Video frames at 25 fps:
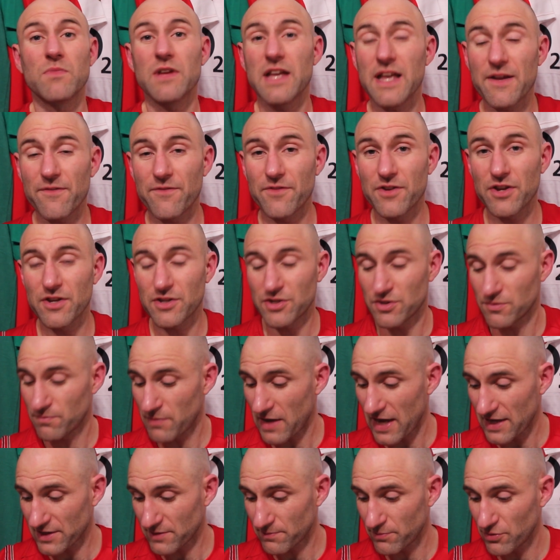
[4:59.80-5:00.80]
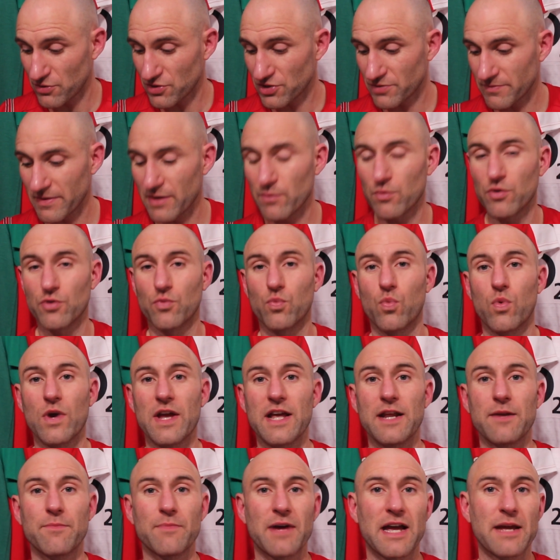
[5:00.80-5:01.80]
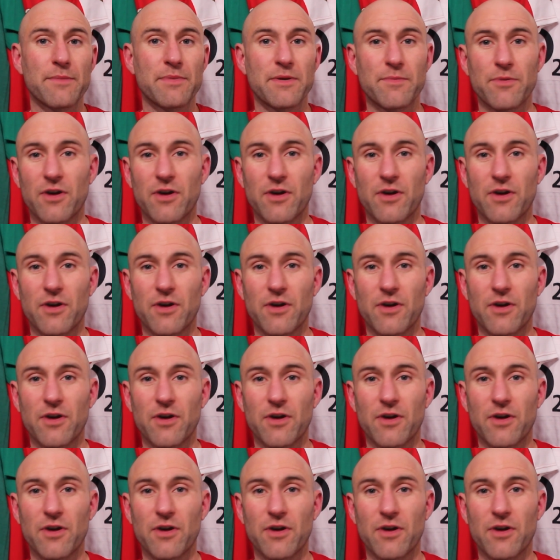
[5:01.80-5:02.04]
if you had to push me, would win maybe